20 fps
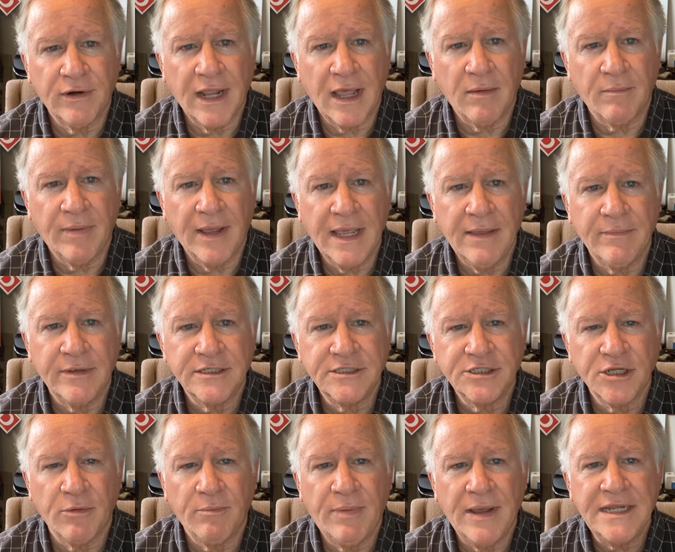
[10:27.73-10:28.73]
down payment.
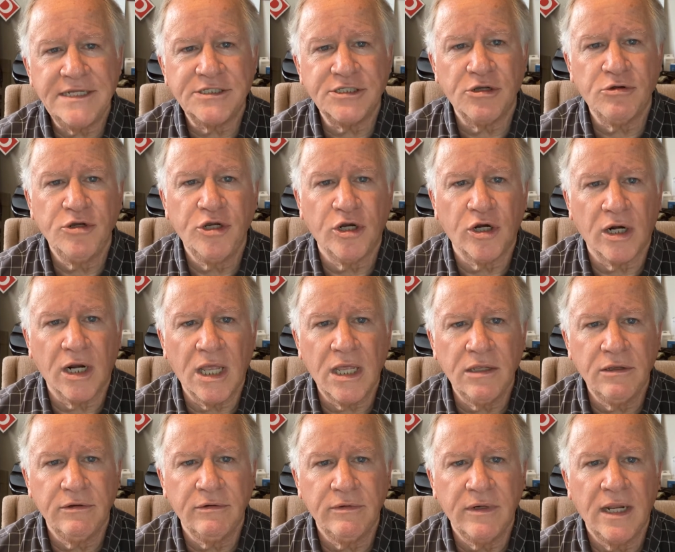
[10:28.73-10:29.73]
So based on your
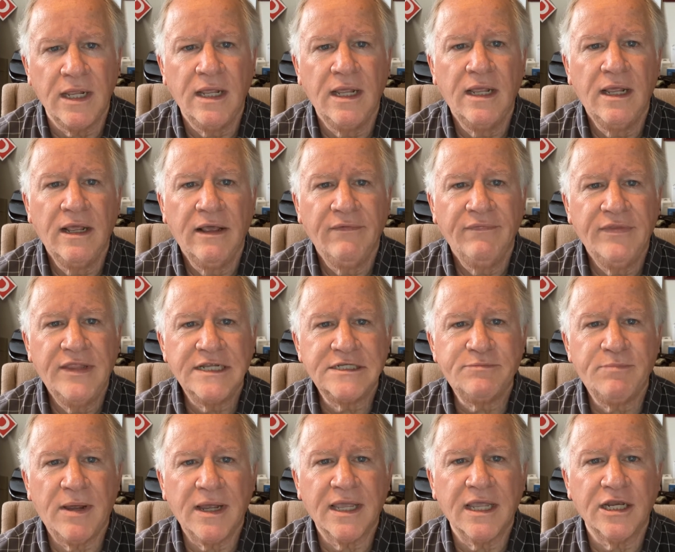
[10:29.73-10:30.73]
loan, this
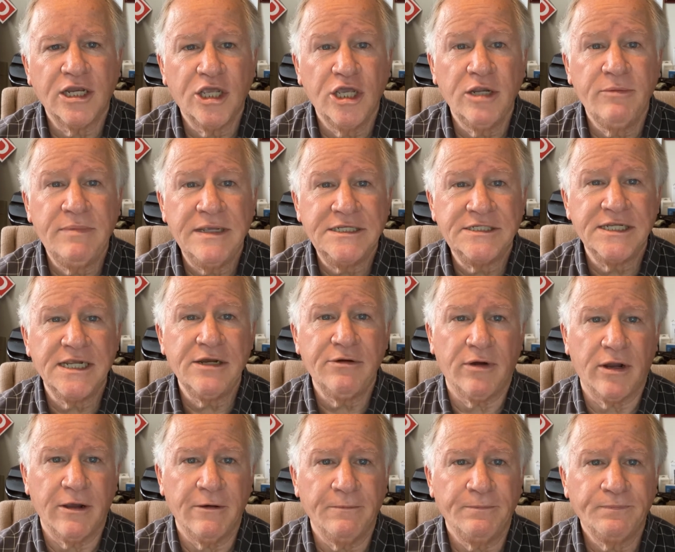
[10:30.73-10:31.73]
bucket could be
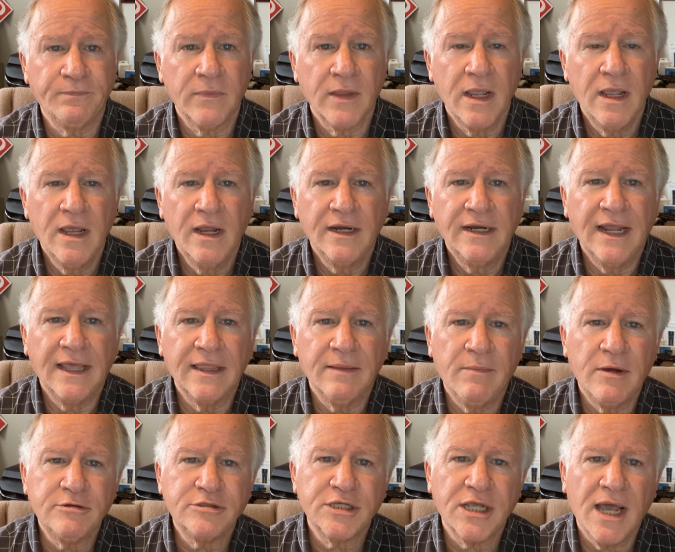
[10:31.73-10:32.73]
0. Now, the
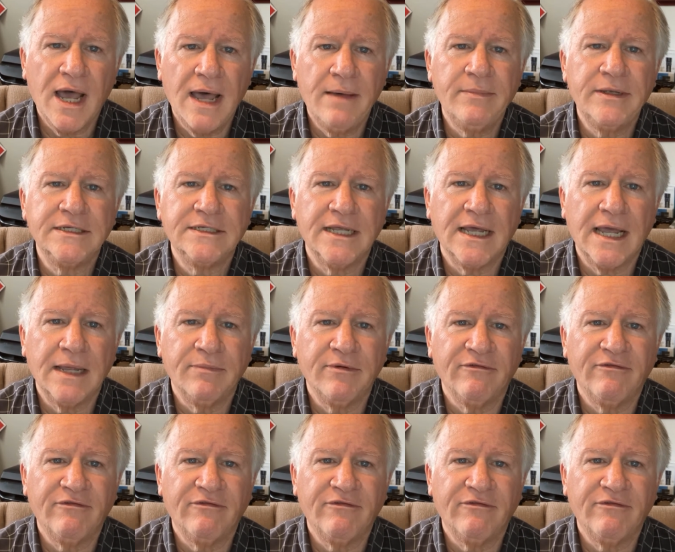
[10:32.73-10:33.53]
most common type of